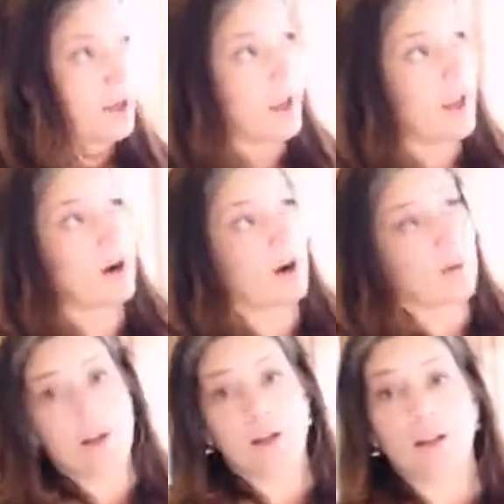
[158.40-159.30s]
and our
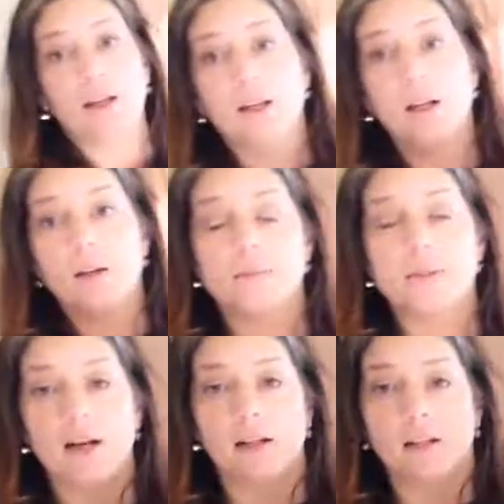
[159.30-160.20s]
mail lady comes
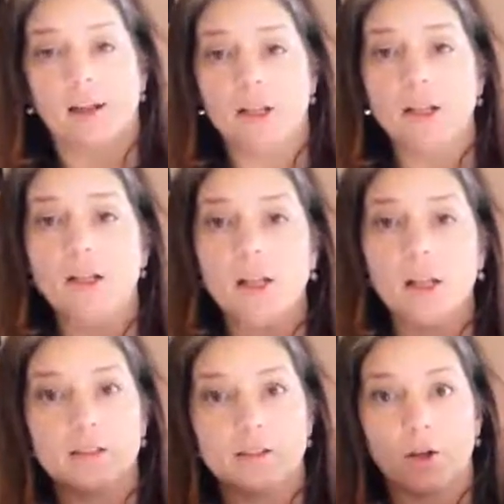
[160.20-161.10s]
at 11,
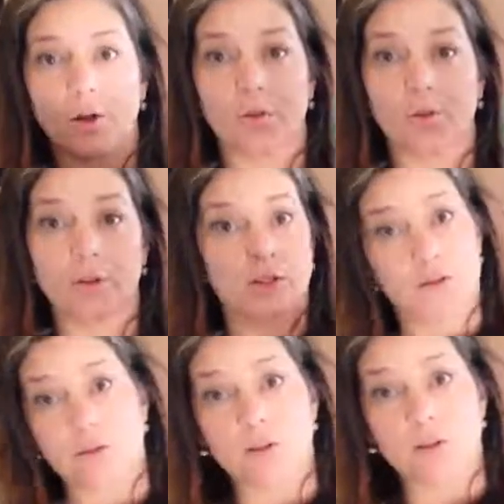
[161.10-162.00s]
and so it
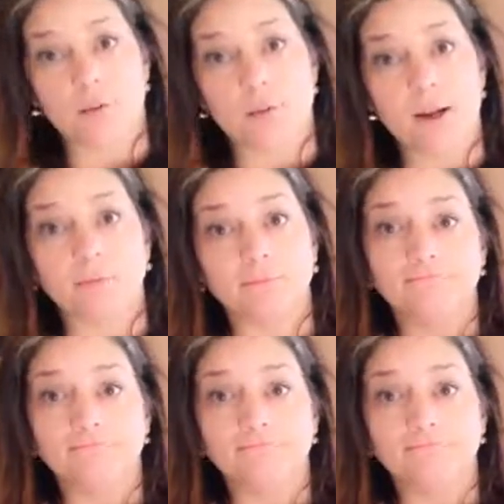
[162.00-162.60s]
just goes out with the mail.